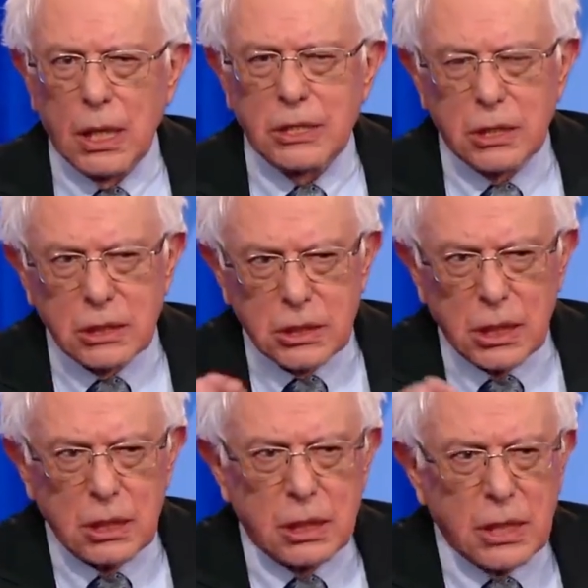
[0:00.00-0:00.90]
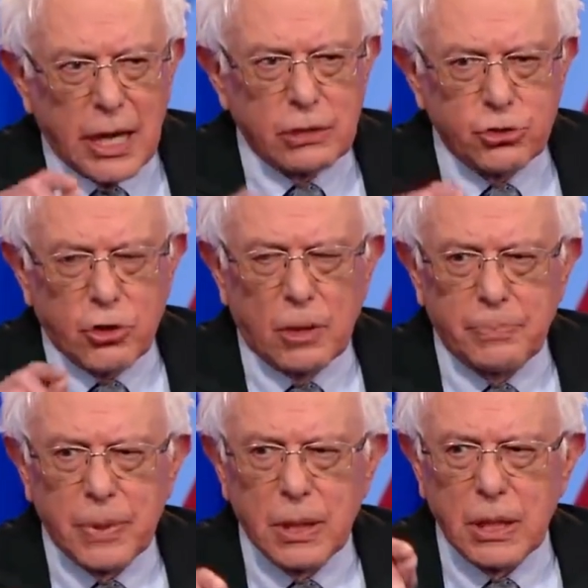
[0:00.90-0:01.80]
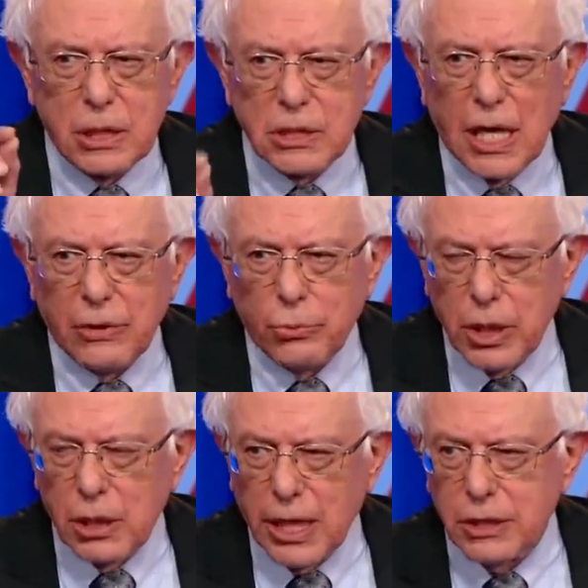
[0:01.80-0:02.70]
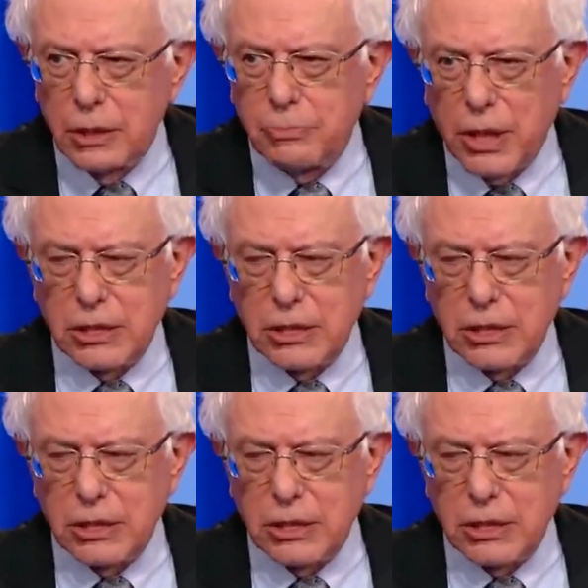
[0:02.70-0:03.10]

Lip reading: is to see that Donald Trump is not reelected